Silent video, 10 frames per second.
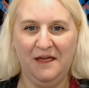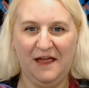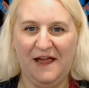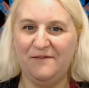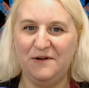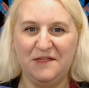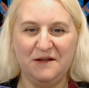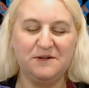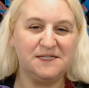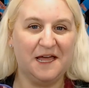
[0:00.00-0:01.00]
everything
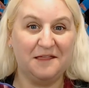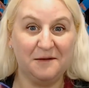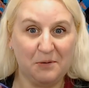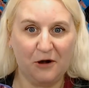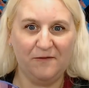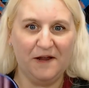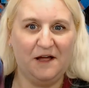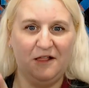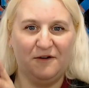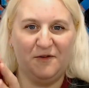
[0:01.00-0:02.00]
was like the perfect
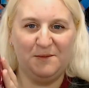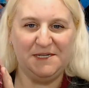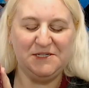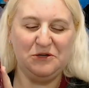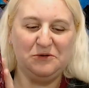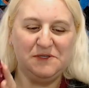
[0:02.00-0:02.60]
color for me too.